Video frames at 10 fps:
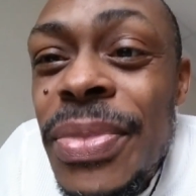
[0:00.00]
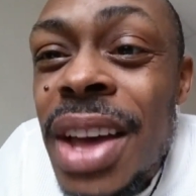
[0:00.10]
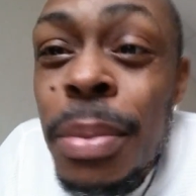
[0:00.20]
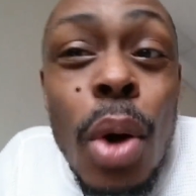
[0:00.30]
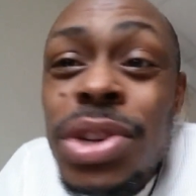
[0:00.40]

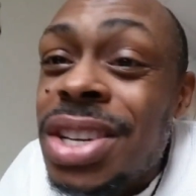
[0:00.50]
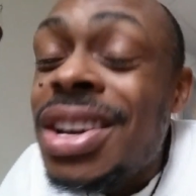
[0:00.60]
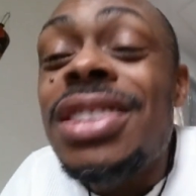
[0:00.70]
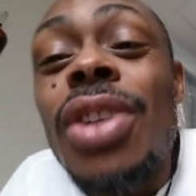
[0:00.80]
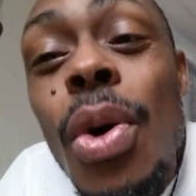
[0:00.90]
Emotion
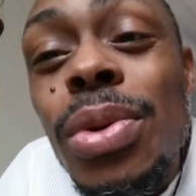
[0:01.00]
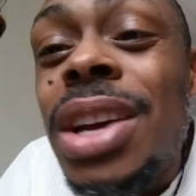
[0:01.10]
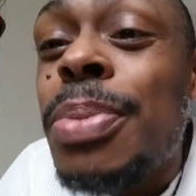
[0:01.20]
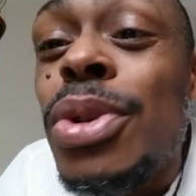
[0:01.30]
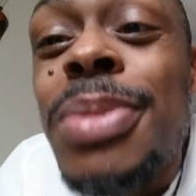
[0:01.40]
is
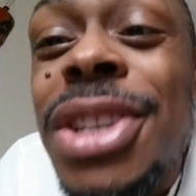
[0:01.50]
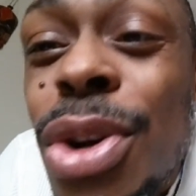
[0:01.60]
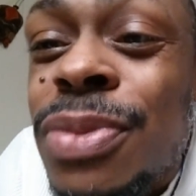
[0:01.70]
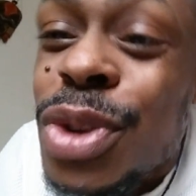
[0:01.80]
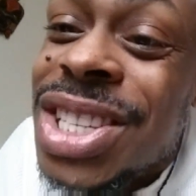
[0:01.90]
only supposed to be
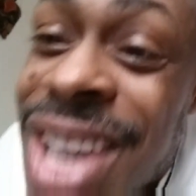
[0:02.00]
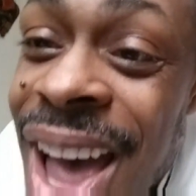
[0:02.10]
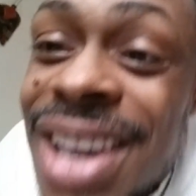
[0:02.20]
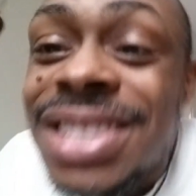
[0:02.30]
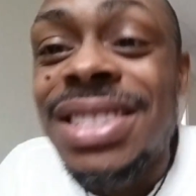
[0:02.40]
used for
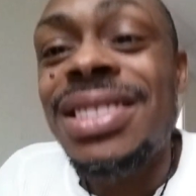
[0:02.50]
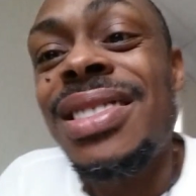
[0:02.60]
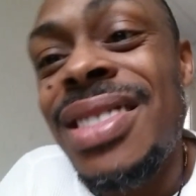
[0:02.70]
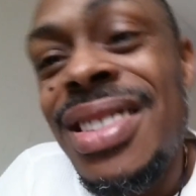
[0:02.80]
sex.